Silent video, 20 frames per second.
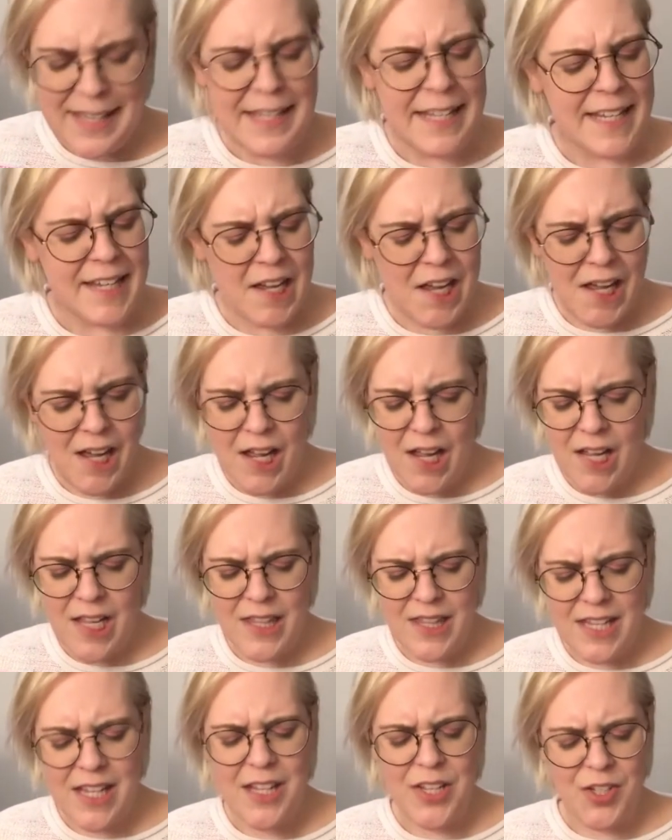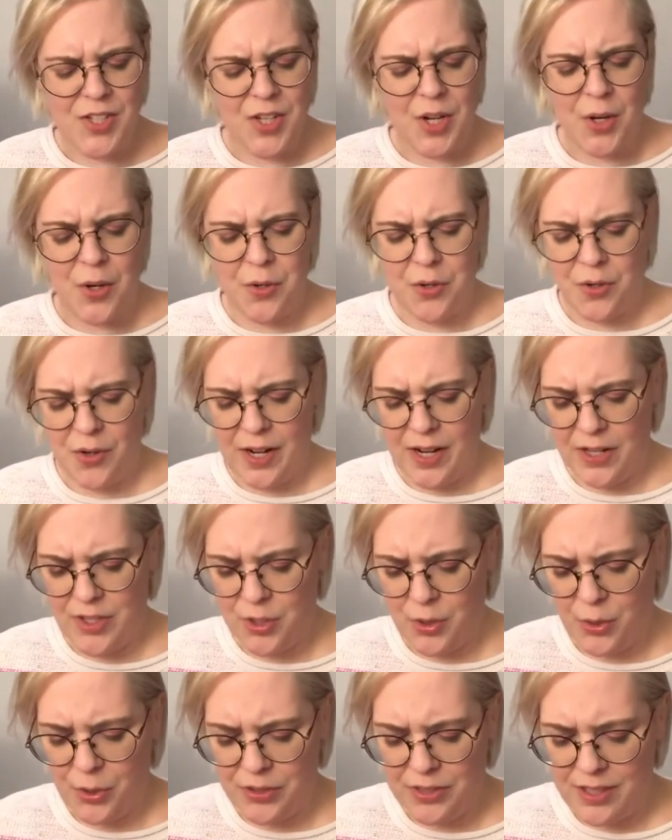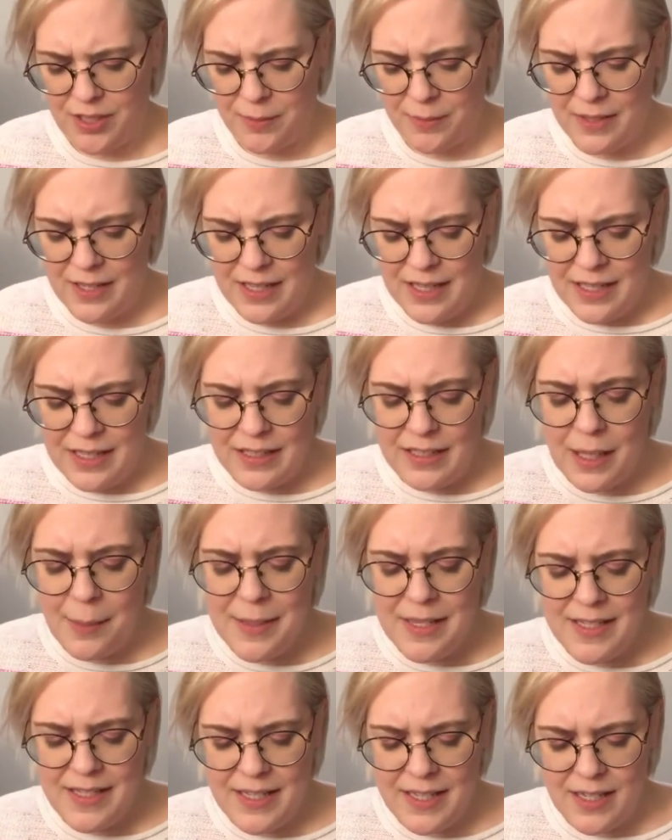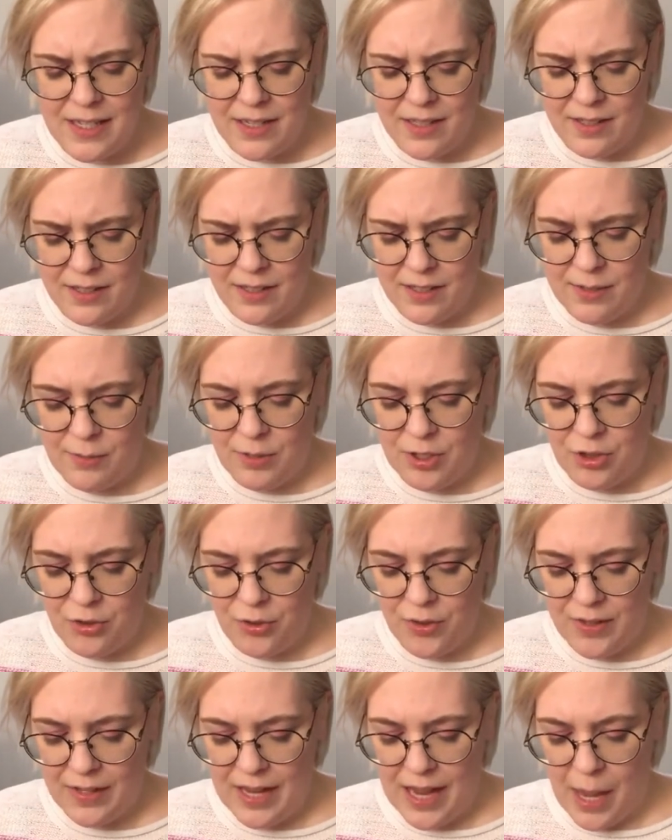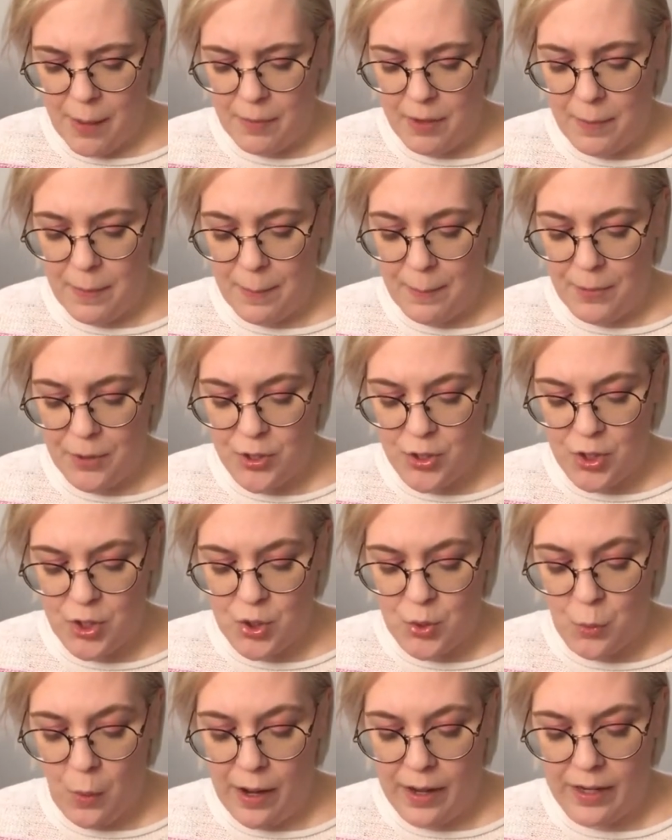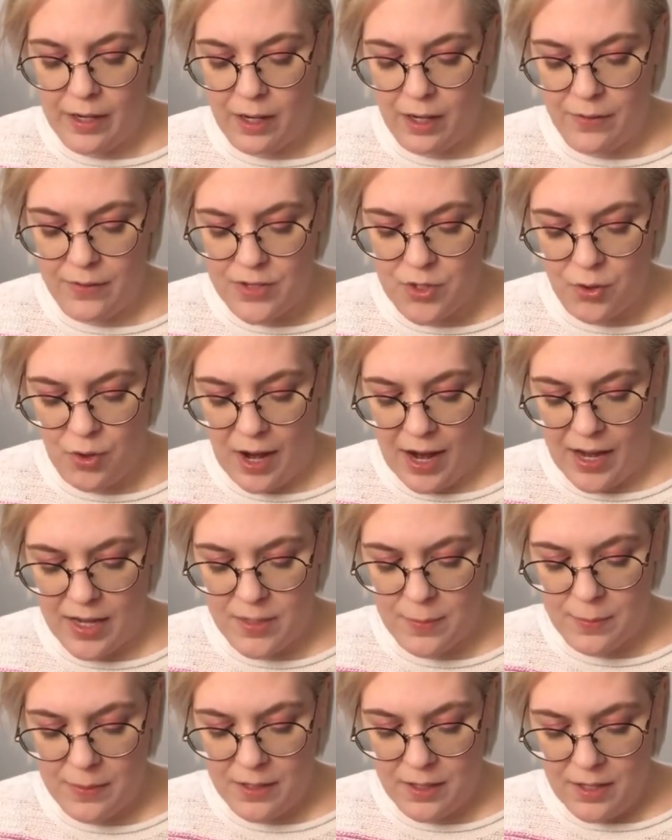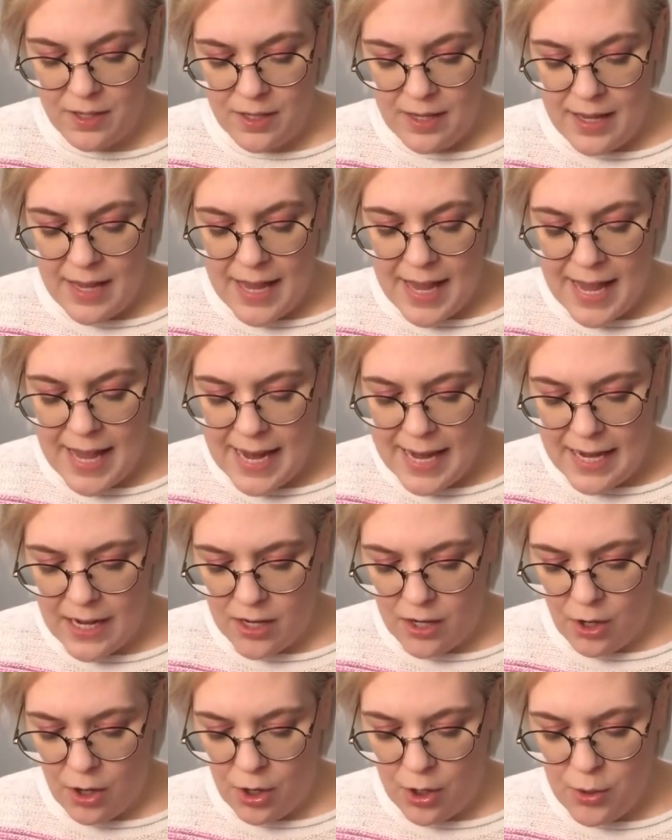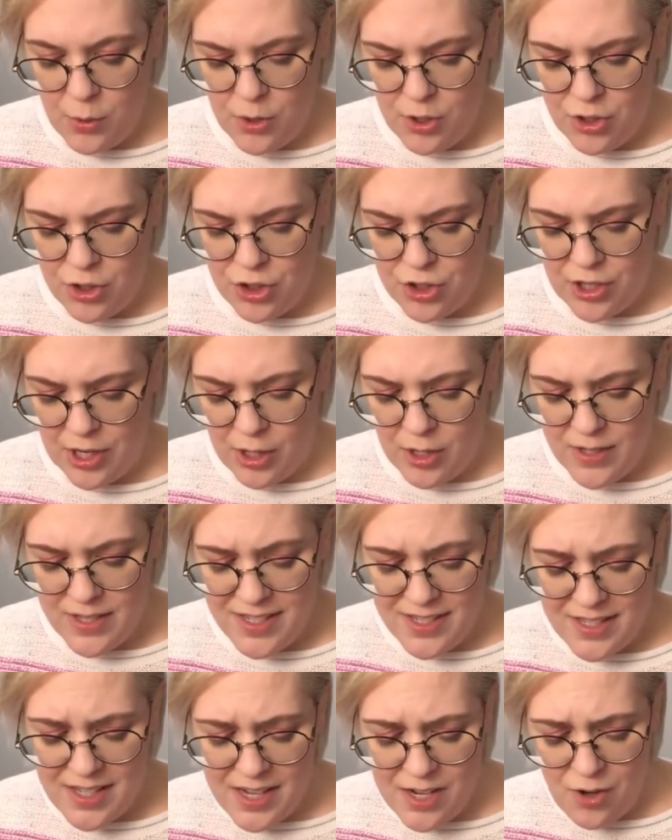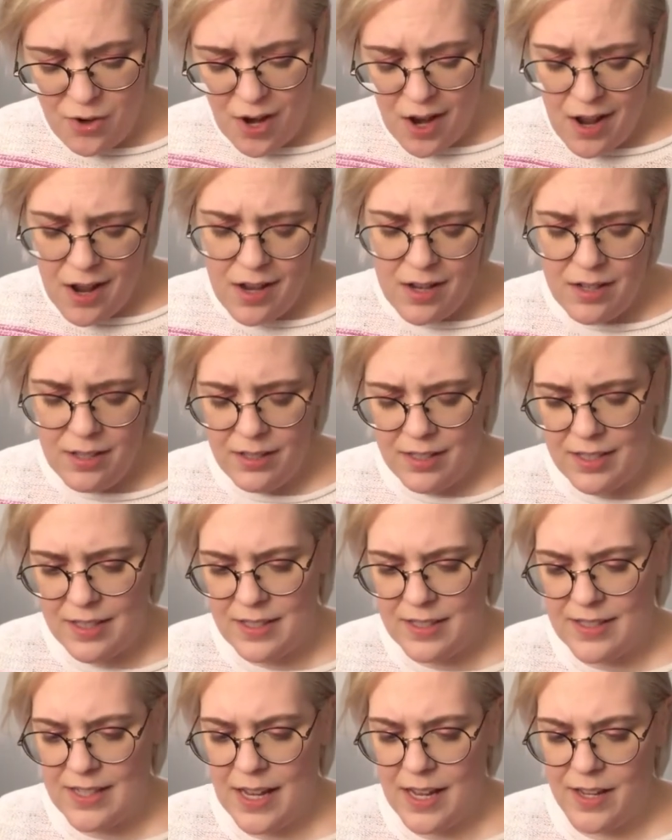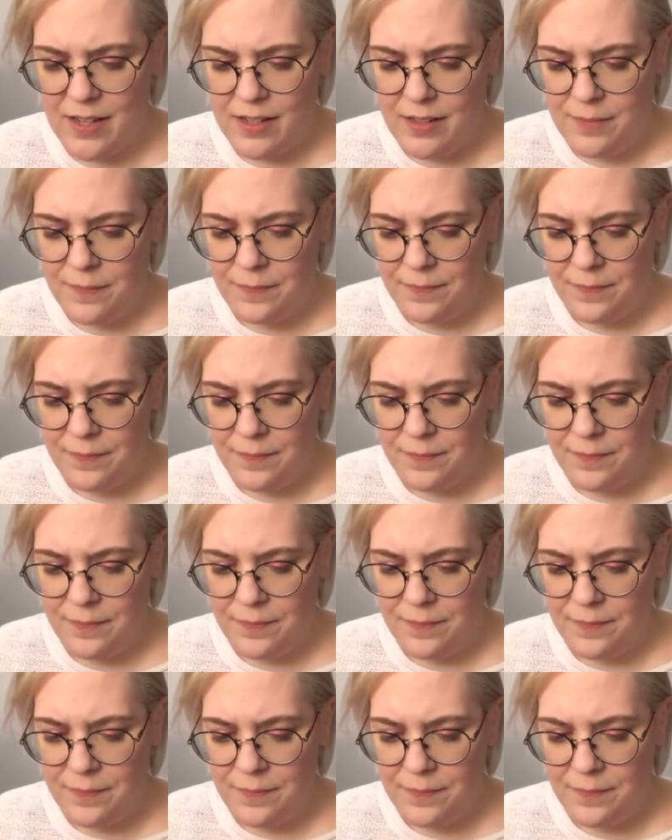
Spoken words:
Yeah, I think so, Greg told him. Let me see. He reached for the camera, but Bird swung it out of his grasp. Hey, are you going to share this thing, Greg? He said.